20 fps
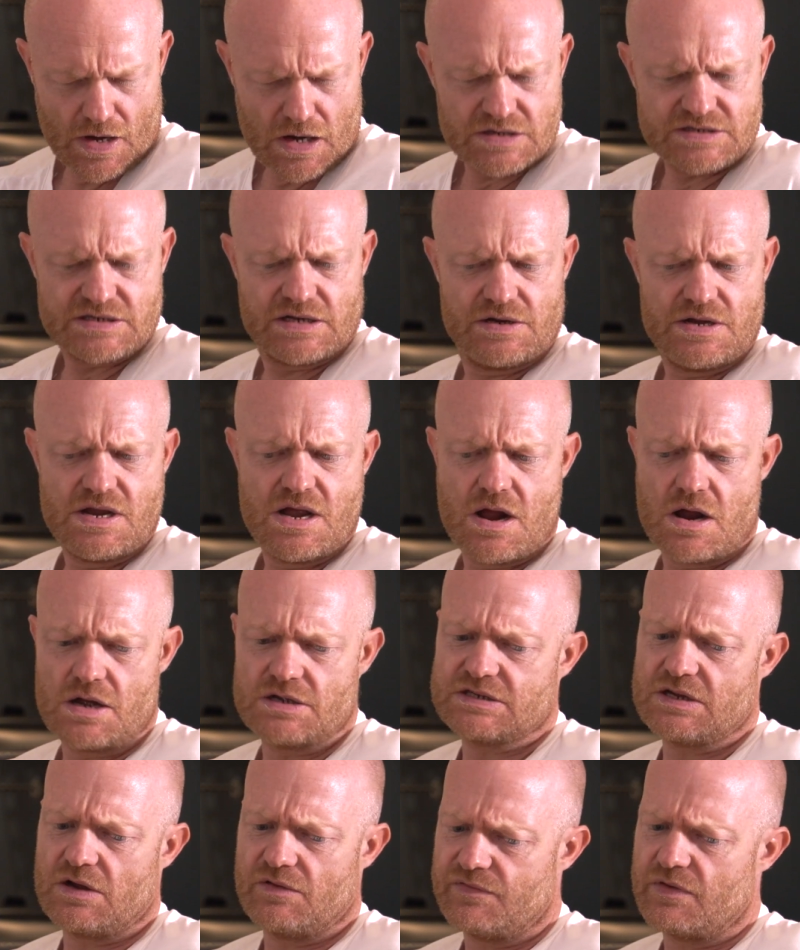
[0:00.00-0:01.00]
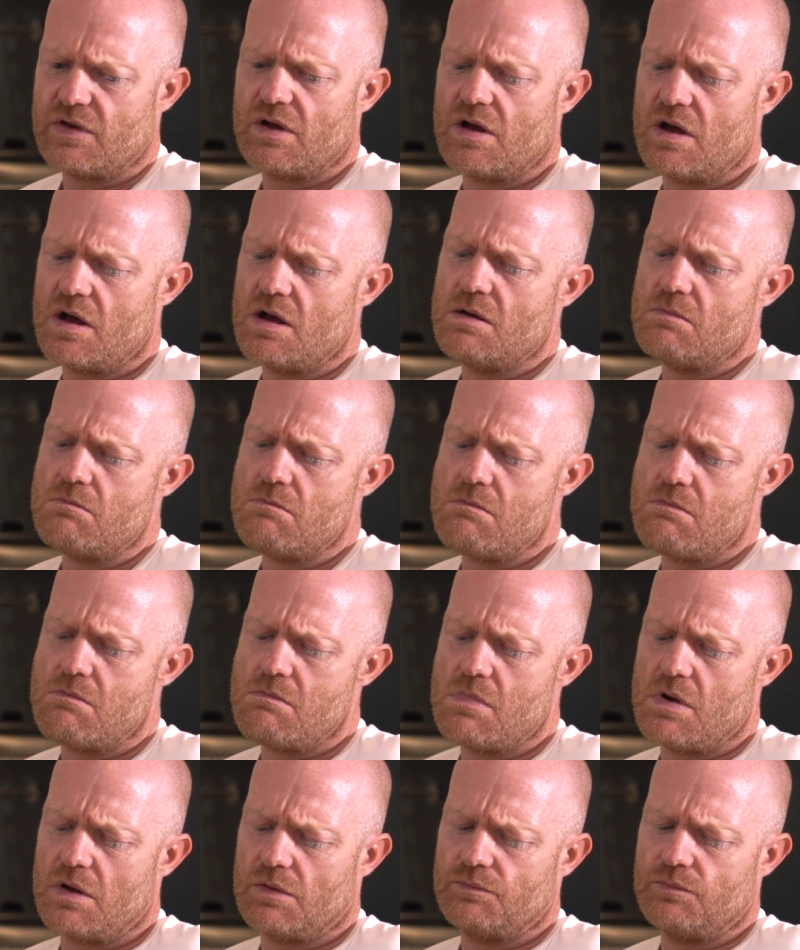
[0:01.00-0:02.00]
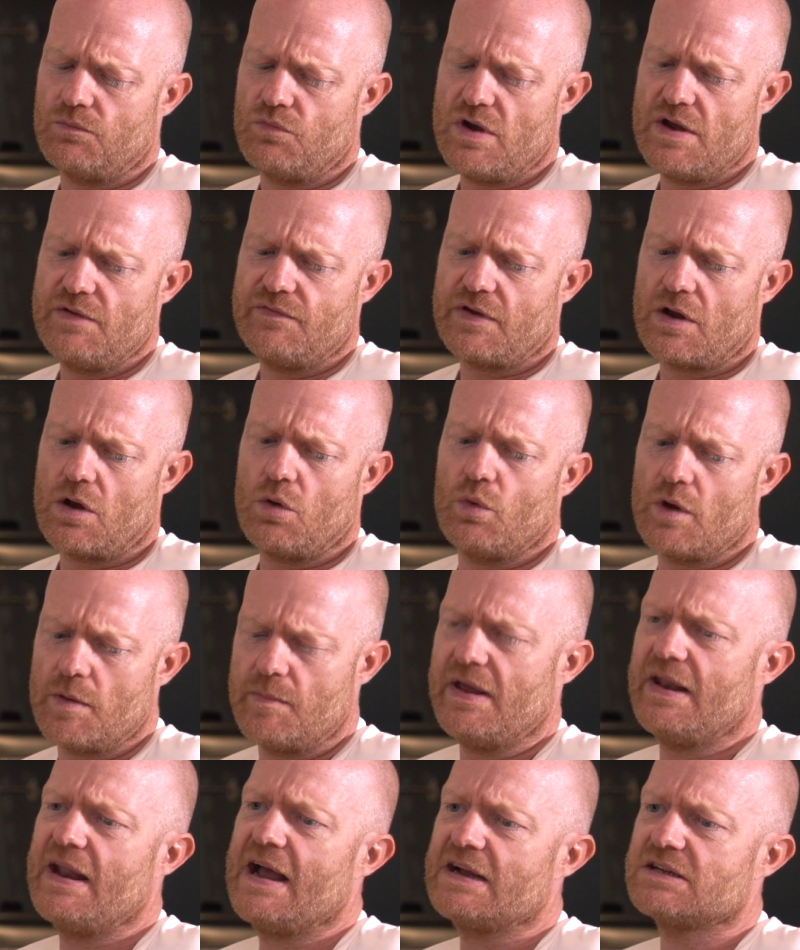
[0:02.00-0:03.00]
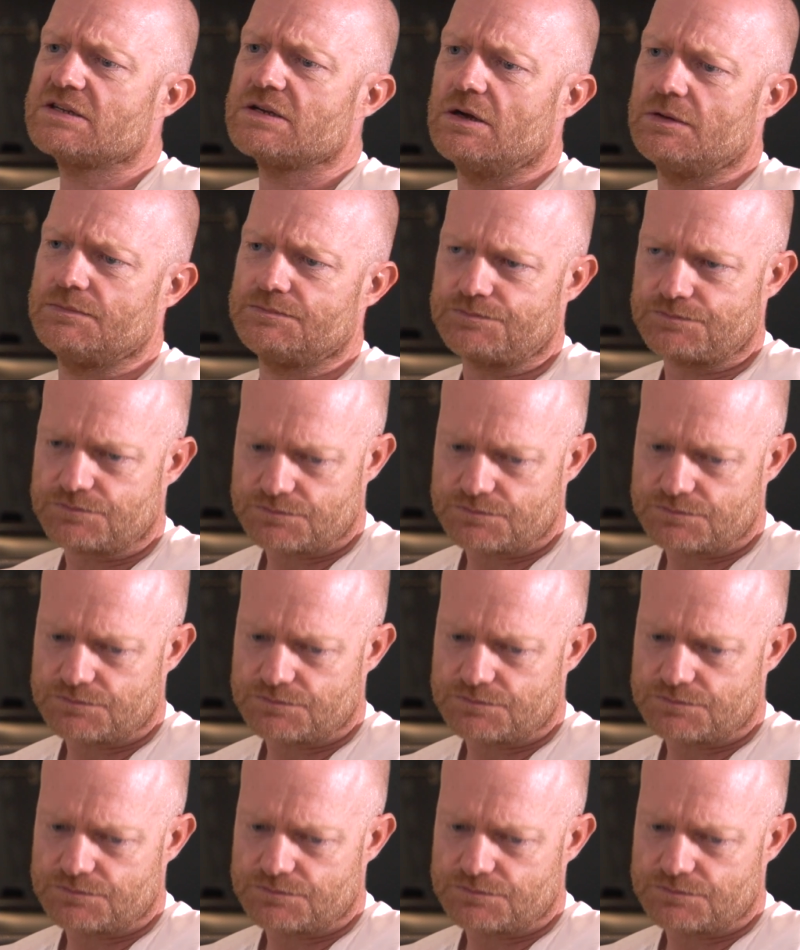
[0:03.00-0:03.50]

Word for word: I said, yeah. I said, I really think I want to be an actor.